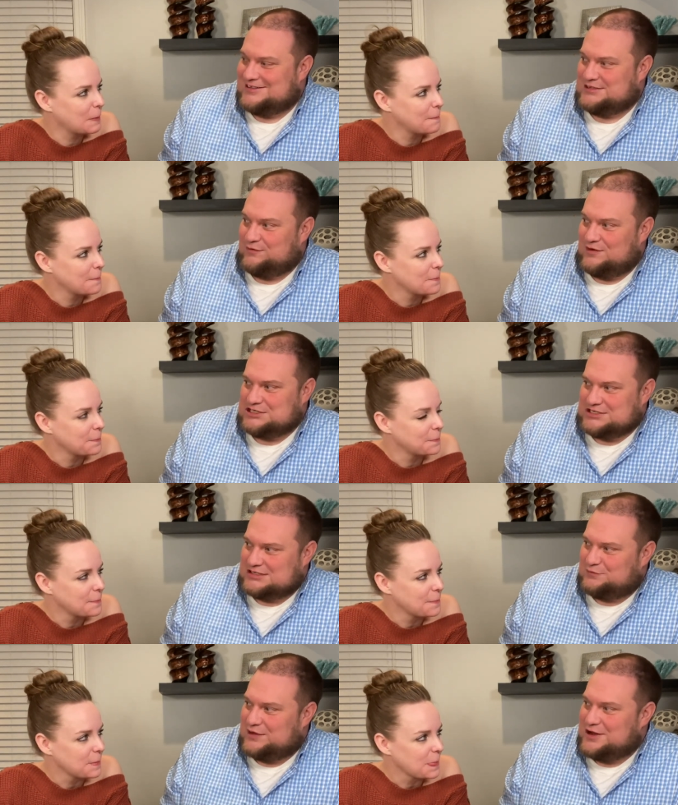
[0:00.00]
Speaker 1: finish this
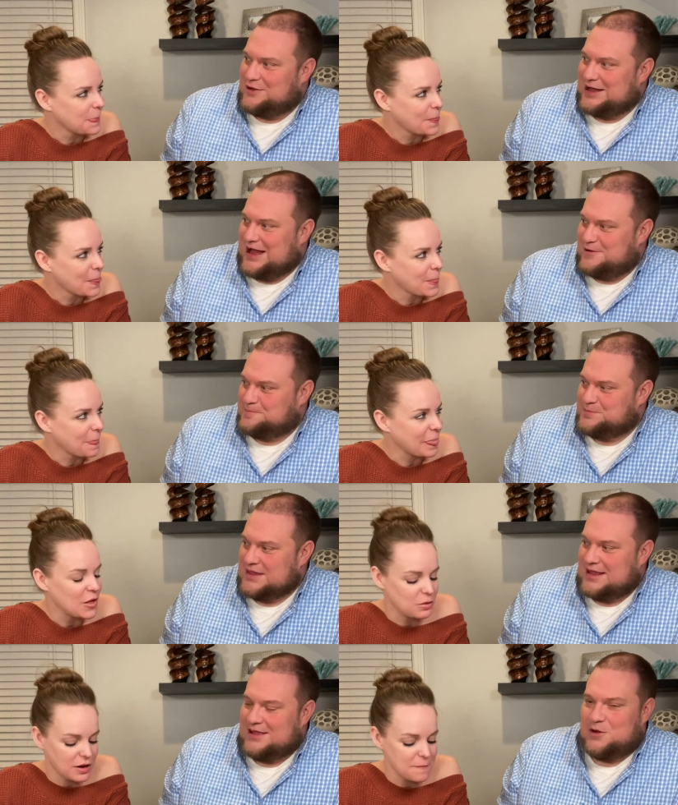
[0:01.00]
video out.
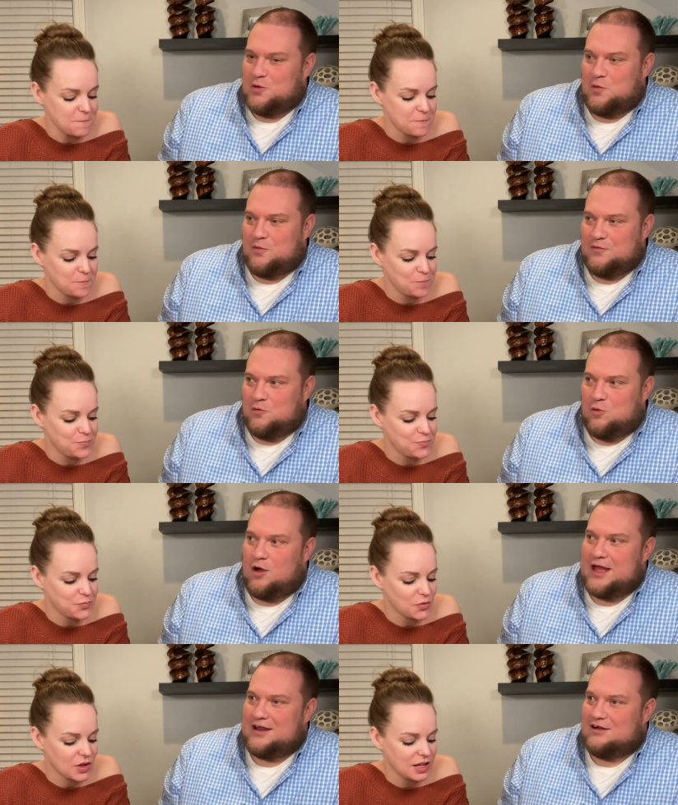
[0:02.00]
Okay what
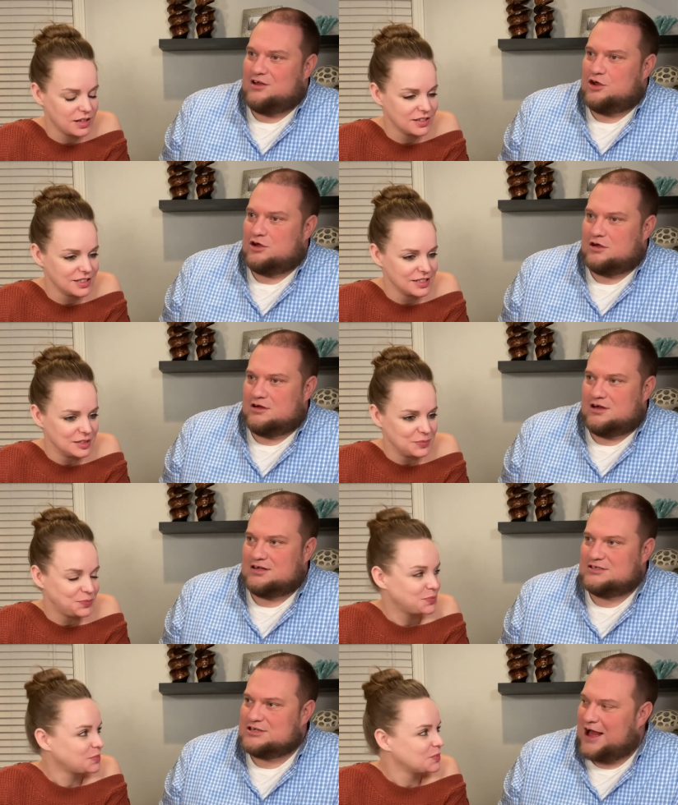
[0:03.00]
are your
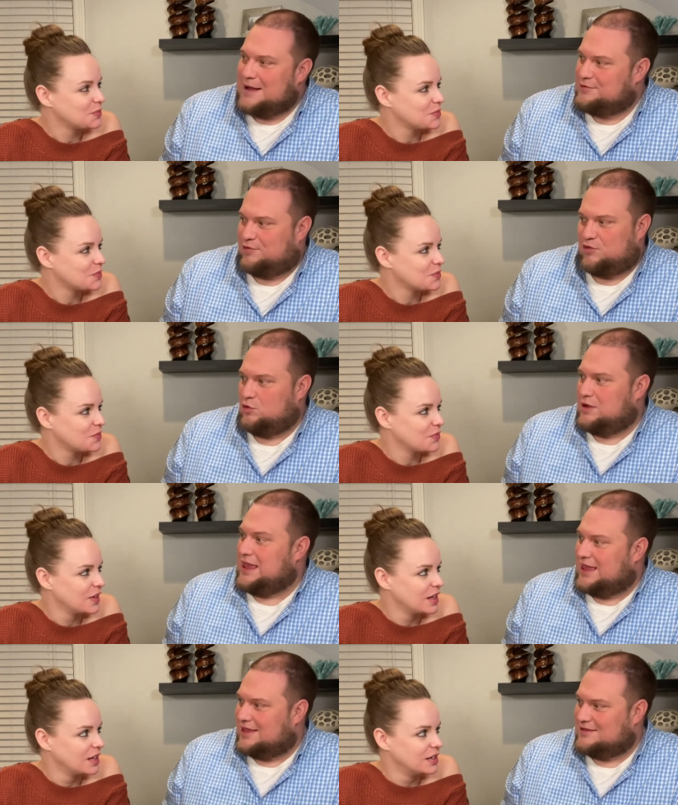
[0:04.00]
top three
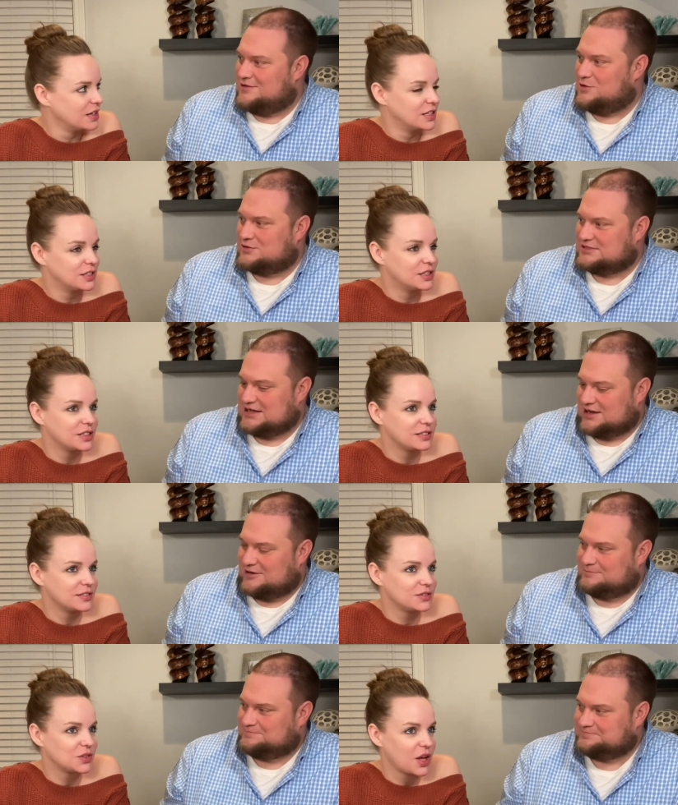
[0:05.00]
noodles here?
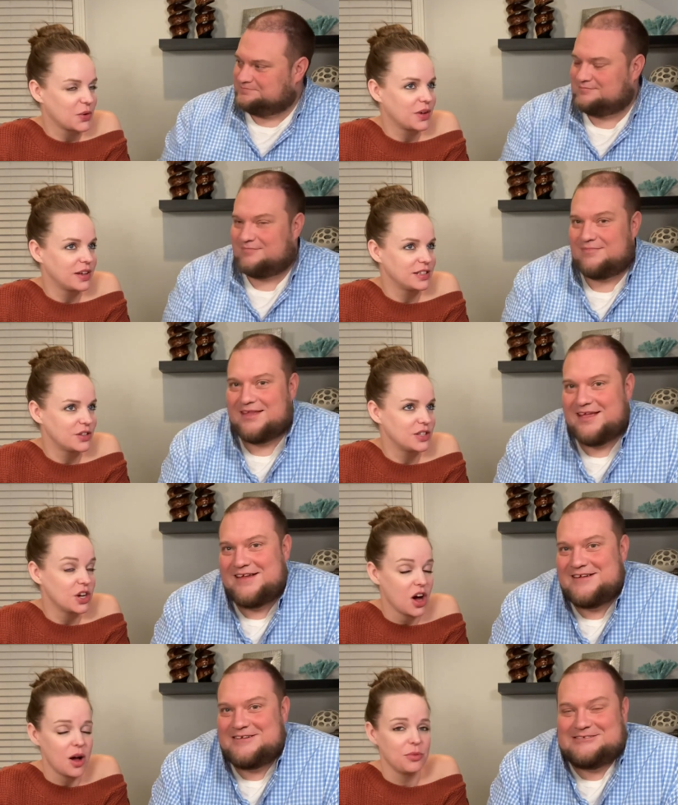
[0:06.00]
Speaker 2: Okay, so the
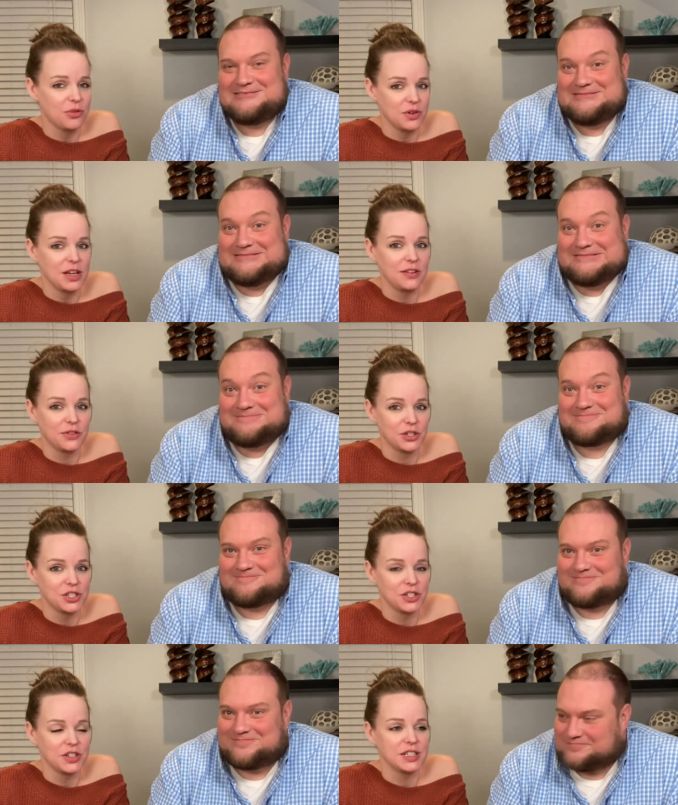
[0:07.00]
top three for sure
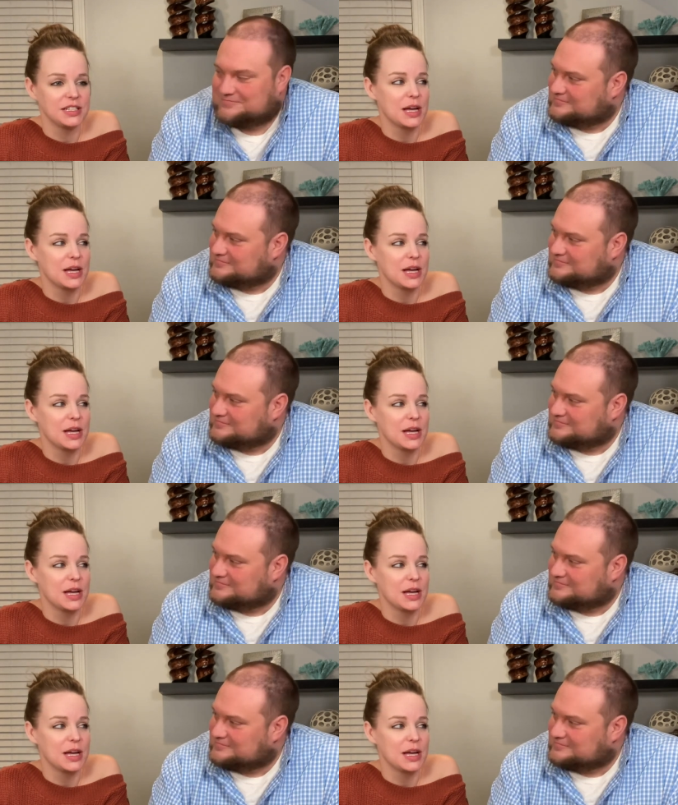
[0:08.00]
is that